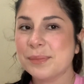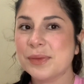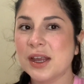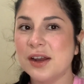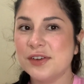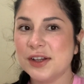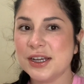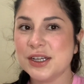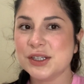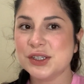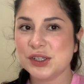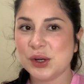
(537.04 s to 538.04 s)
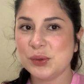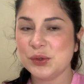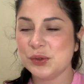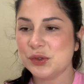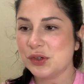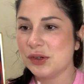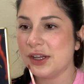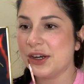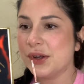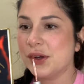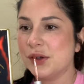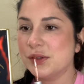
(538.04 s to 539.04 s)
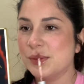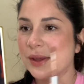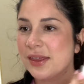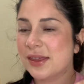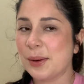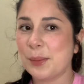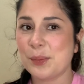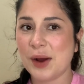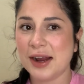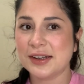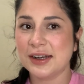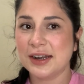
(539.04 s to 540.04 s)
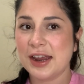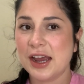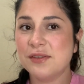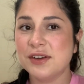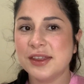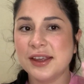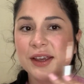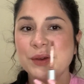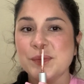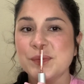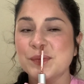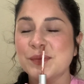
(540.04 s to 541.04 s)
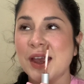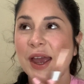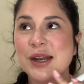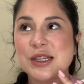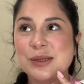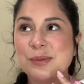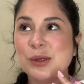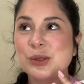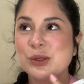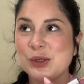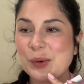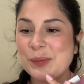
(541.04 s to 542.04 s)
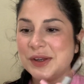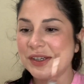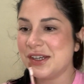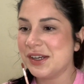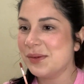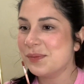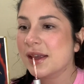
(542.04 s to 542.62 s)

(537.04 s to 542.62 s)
I feel like it's so neutral and it goes with practically everything, and it smells so minty.